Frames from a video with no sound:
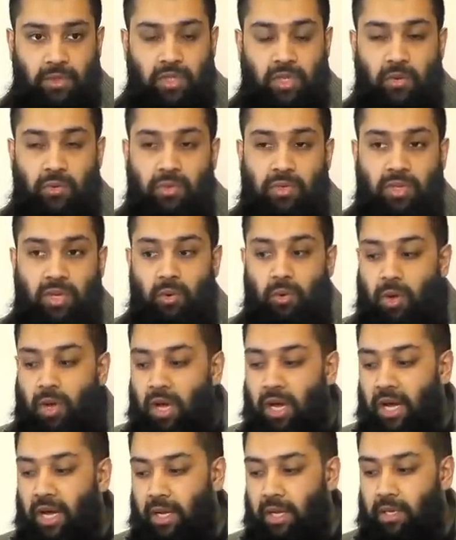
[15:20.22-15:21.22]
So
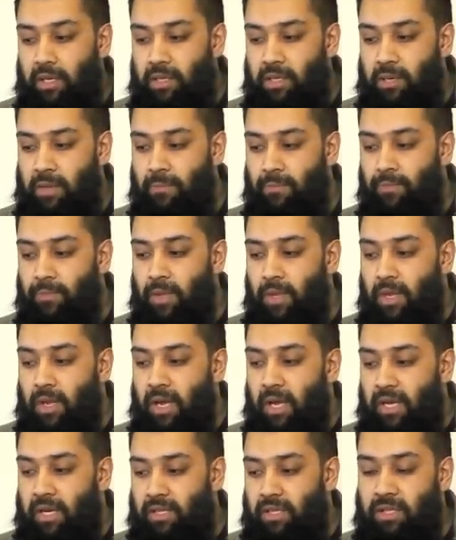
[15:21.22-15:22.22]
so kind
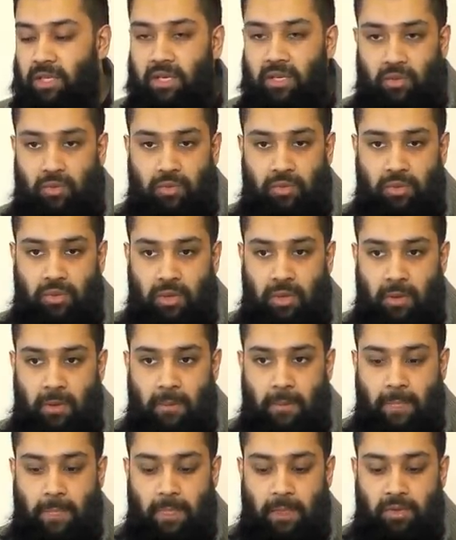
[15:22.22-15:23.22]
and subtle
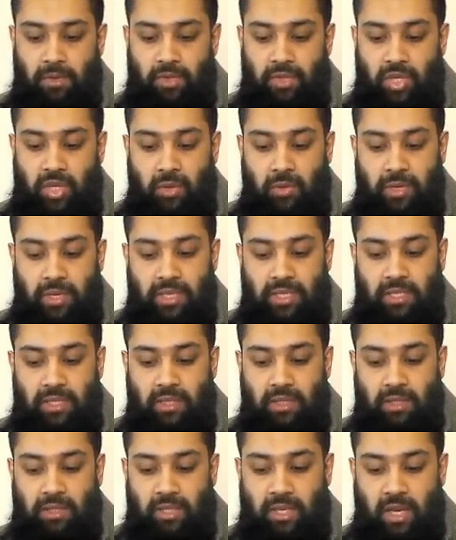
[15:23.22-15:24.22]
to
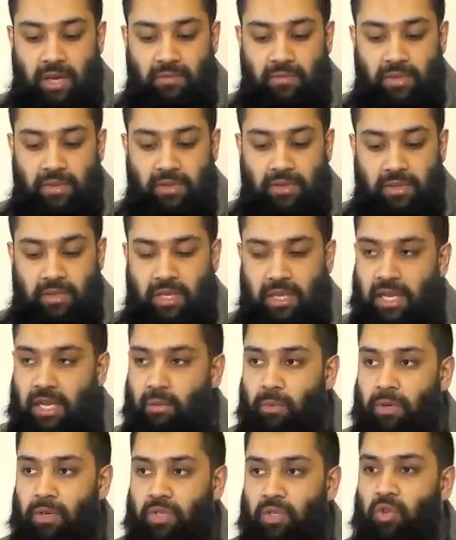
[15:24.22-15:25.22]
his servants that
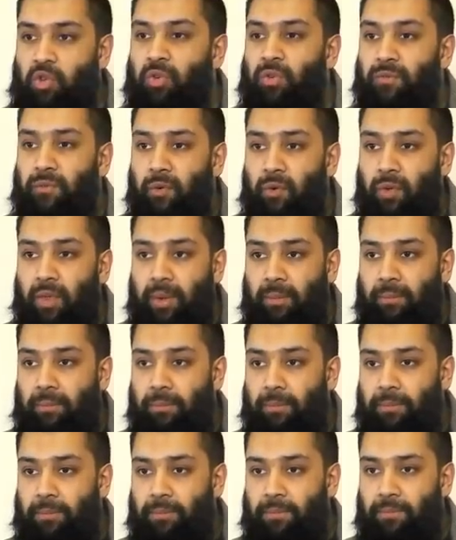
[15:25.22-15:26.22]
he wants good for
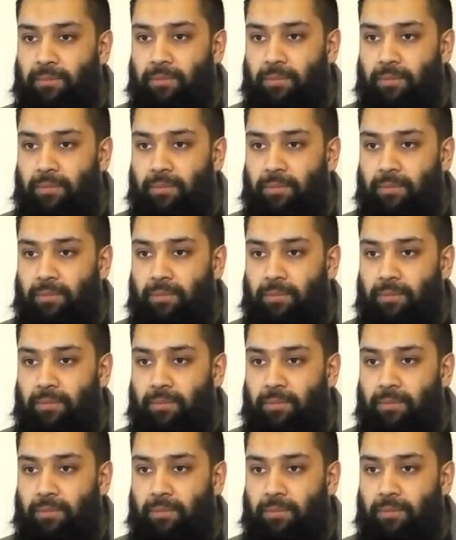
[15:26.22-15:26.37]
them.